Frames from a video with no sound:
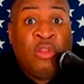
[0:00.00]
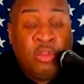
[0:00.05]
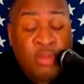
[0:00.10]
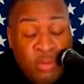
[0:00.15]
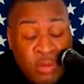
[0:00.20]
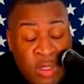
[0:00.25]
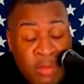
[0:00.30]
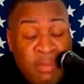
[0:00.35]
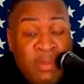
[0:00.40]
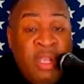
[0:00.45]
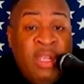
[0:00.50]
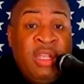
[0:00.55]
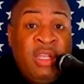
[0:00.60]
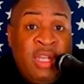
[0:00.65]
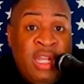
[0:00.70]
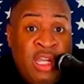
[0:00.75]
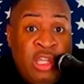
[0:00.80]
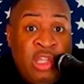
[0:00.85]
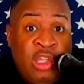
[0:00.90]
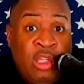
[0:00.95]
$3 million
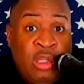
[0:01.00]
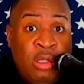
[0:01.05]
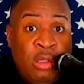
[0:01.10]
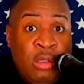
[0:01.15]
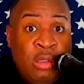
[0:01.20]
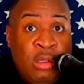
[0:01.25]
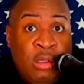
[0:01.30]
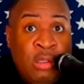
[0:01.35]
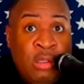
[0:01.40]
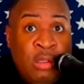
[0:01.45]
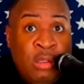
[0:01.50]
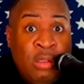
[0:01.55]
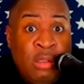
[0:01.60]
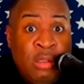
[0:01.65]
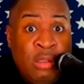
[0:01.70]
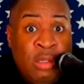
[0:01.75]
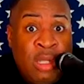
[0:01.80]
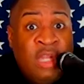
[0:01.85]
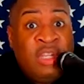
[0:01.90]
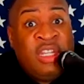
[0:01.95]
next year,
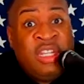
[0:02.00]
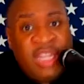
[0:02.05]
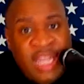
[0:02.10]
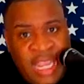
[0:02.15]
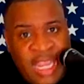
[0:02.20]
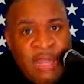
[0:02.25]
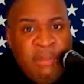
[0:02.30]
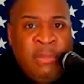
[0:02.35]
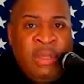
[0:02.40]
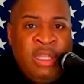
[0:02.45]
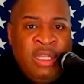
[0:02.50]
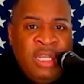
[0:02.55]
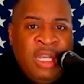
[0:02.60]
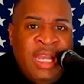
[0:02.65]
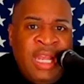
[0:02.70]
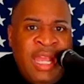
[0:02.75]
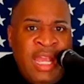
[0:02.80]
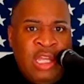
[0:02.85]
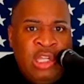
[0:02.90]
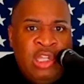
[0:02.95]
and then $8 million
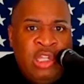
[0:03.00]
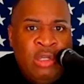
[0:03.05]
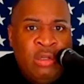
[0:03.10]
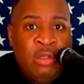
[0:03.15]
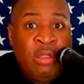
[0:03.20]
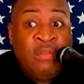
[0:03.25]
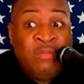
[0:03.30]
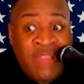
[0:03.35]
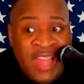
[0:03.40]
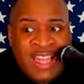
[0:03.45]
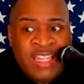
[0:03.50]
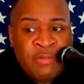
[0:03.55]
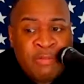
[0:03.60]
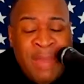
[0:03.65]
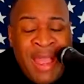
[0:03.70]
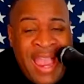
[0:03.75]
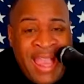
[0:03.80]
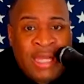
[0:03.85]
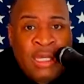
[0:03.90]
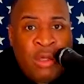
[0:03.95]
last year. That's
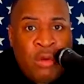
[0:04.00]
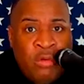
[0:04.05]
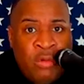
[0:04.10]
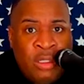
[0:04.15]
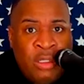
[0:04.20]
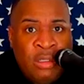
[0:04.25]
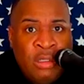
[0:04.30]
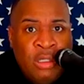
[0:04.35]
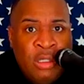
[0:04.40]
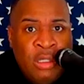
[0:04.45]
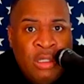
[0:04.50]
backloading.